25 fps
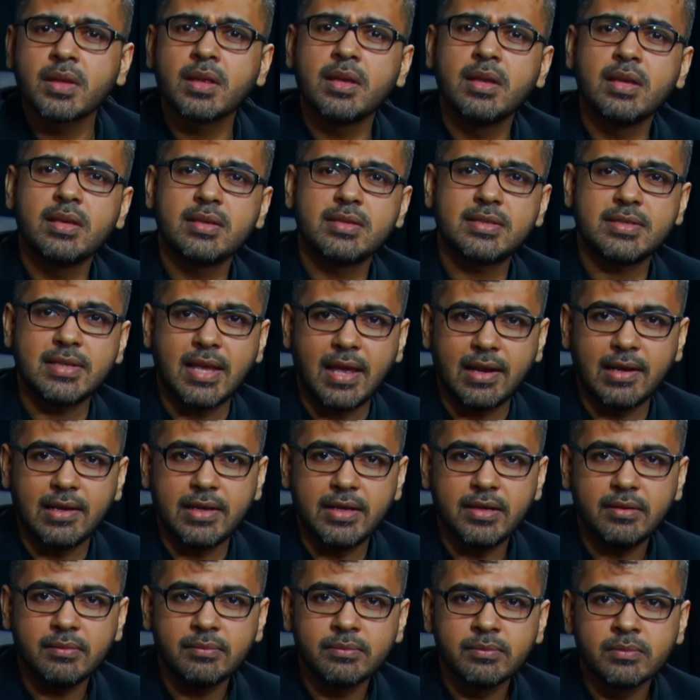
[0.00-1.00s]

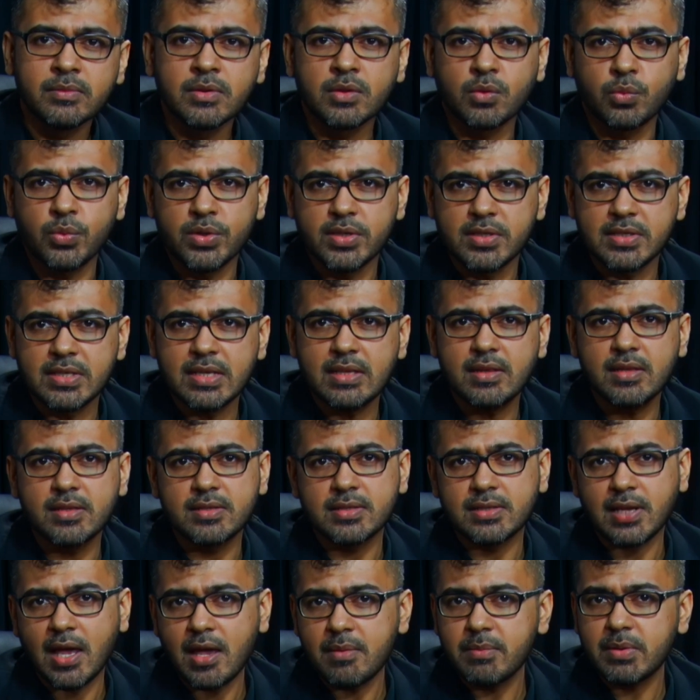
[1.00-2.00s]
Sadly, we see this
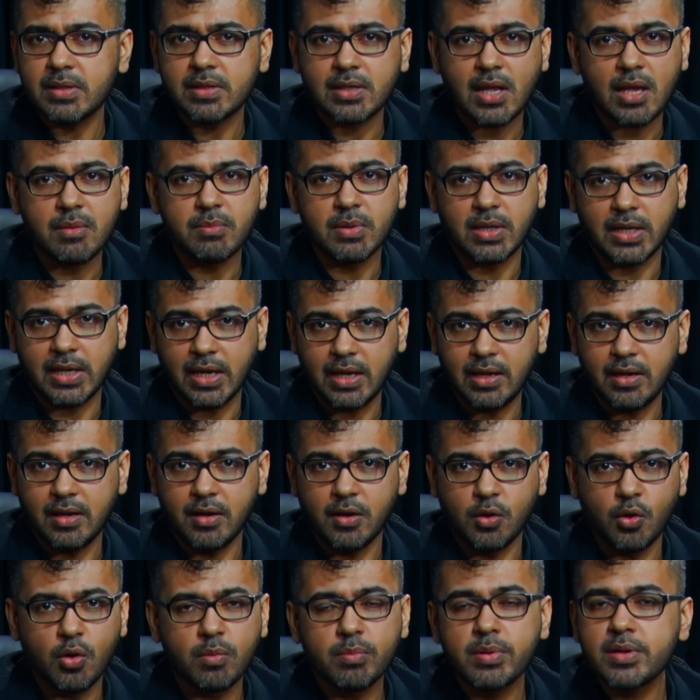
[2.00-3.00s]
time and time again, and
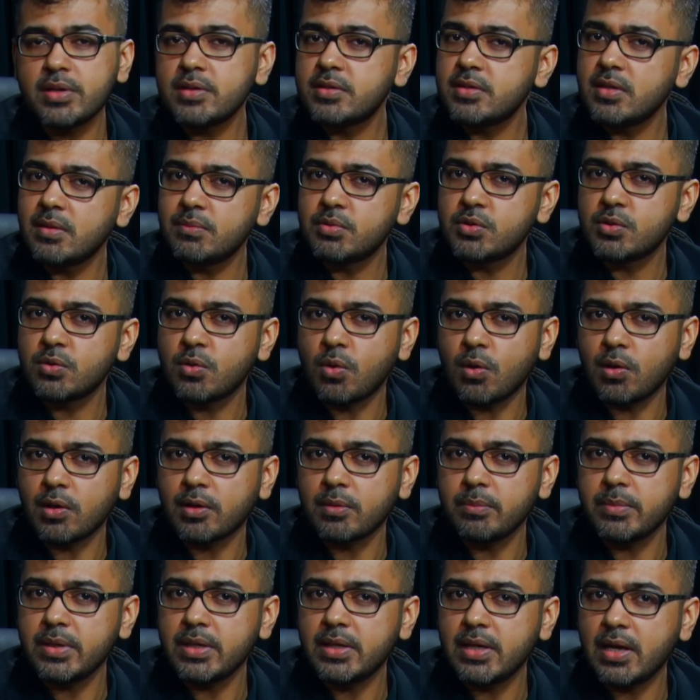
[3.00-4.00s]
nobody seems to call the
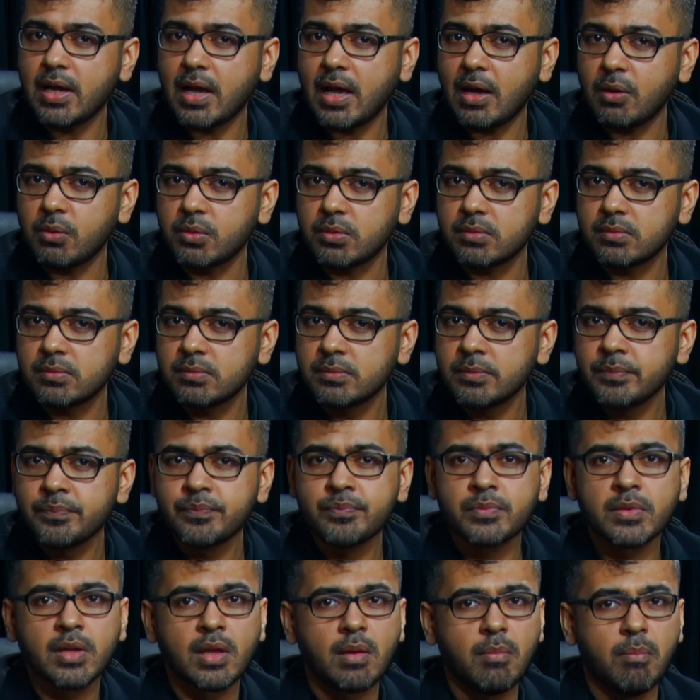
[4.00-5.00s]
media out.
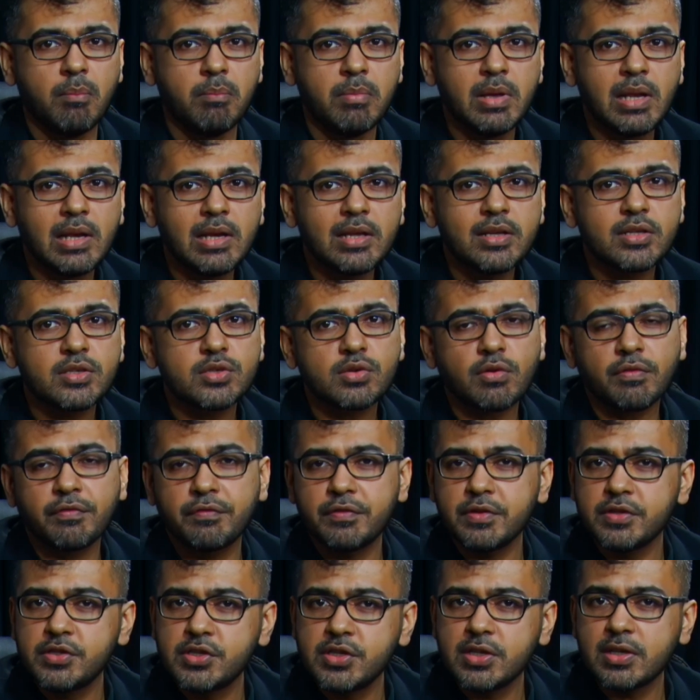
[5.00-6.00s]
Millions of
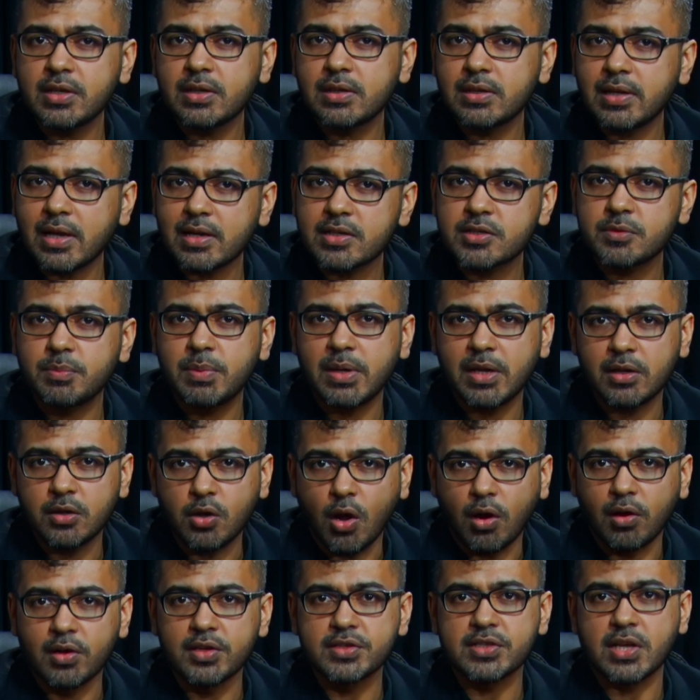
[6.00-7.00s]
Fijian taxpayer
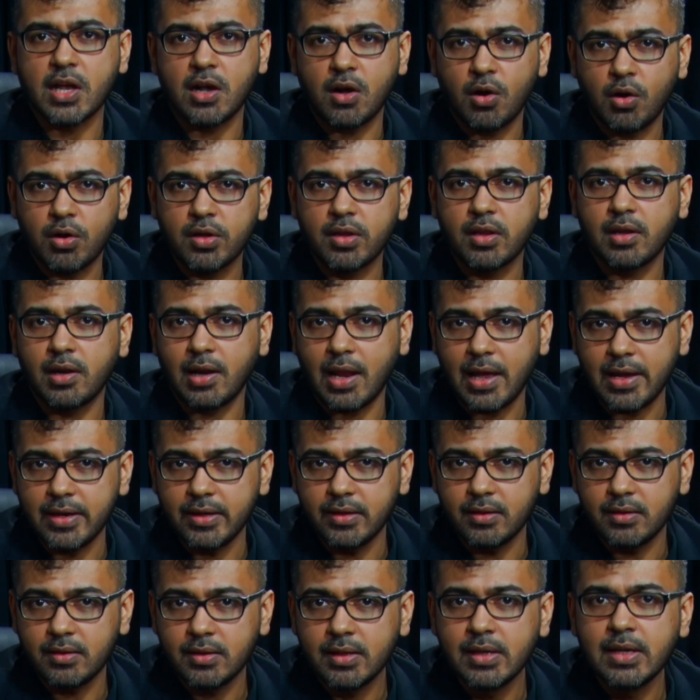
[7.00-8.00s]
dollars are on the
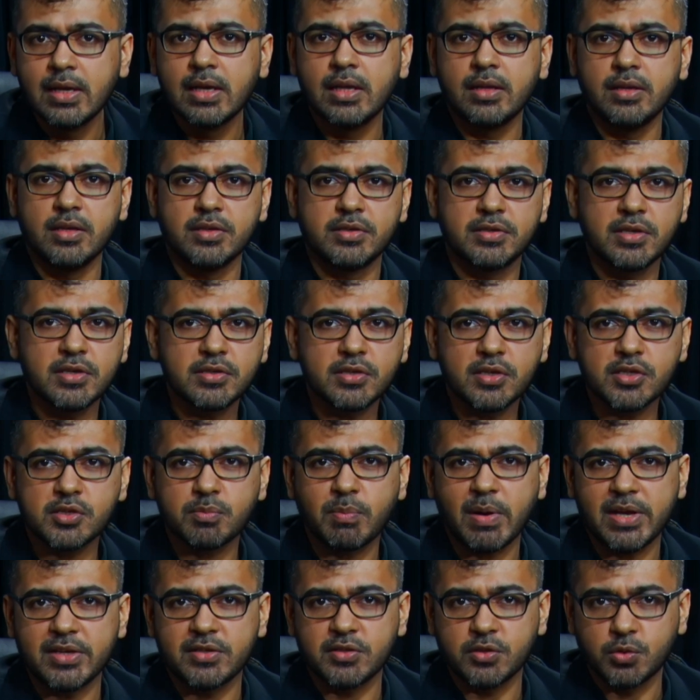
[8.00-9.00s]
line. Decisions
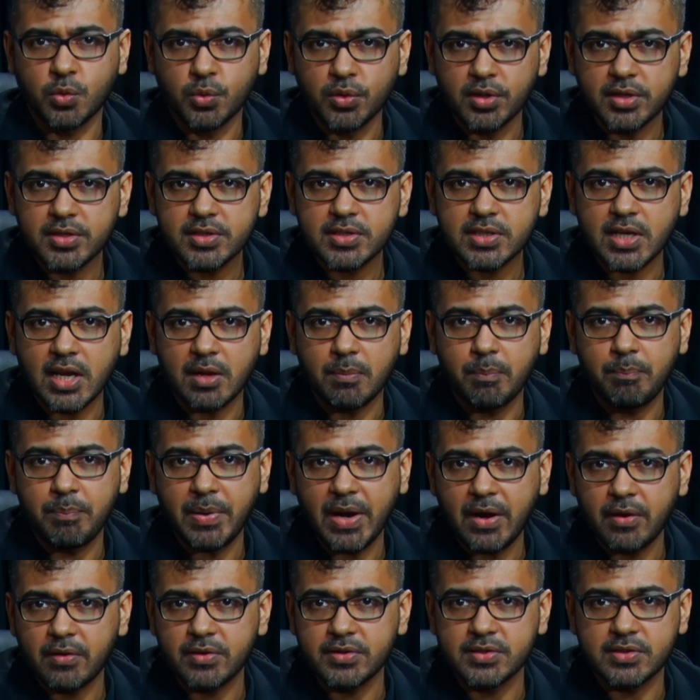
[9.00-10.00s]
by students and
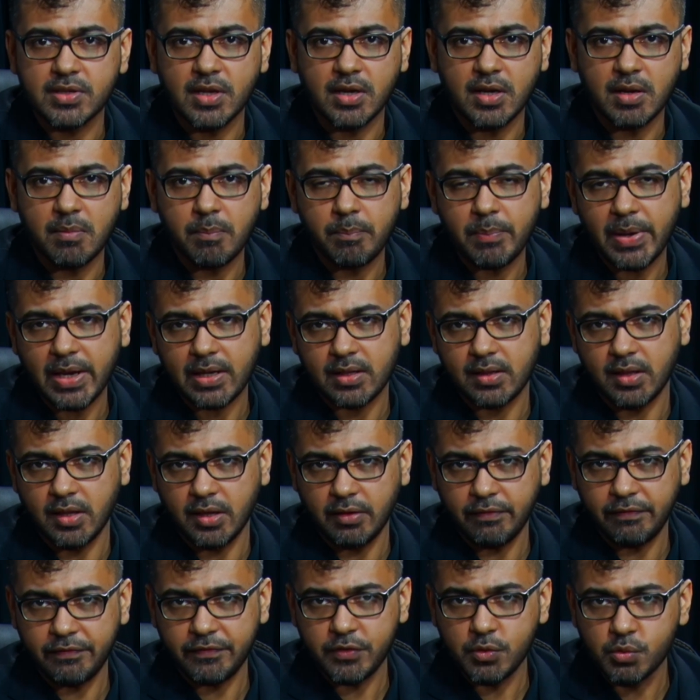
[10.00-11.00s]
parents that impact their
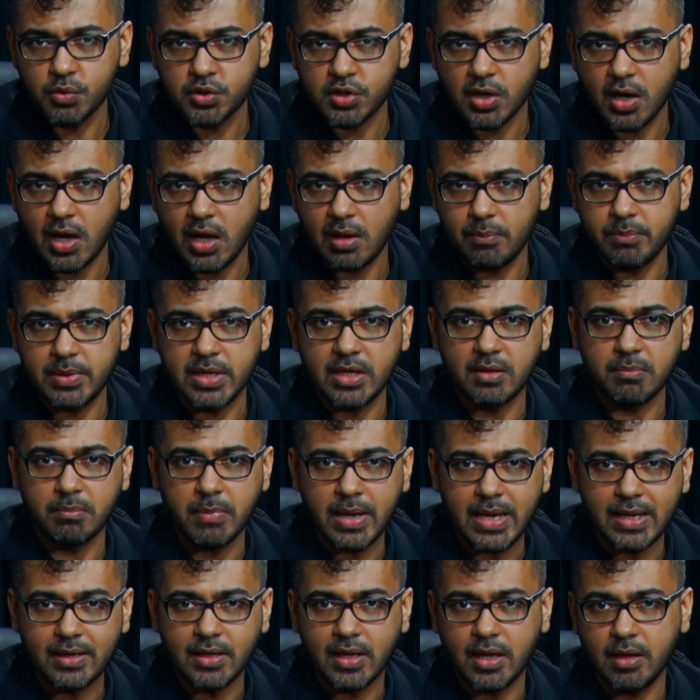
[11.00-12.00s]
future are being
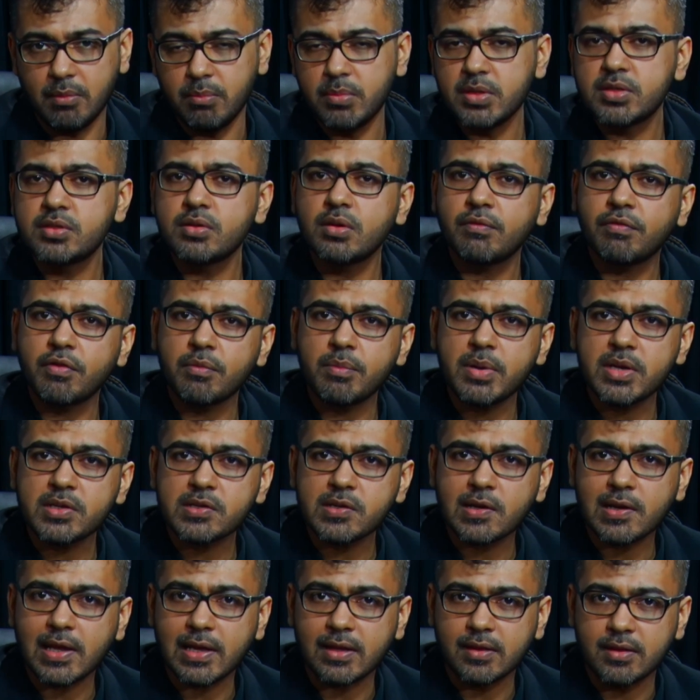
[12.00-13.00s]
made, and
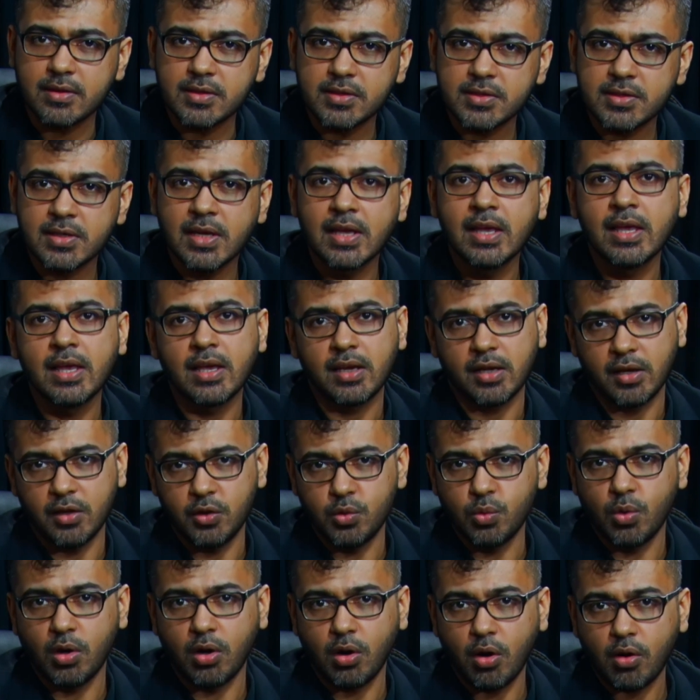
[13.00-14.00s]
misinformation like this can
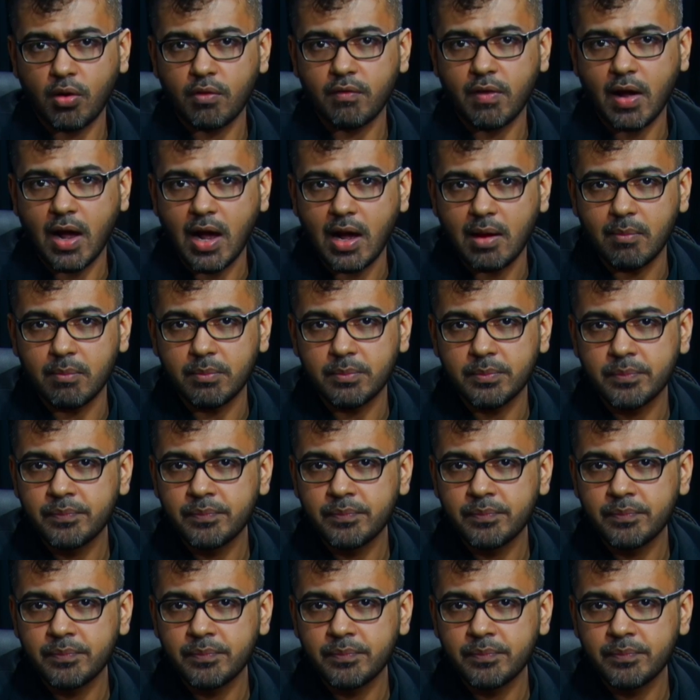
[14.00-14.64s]
do a lot of harm.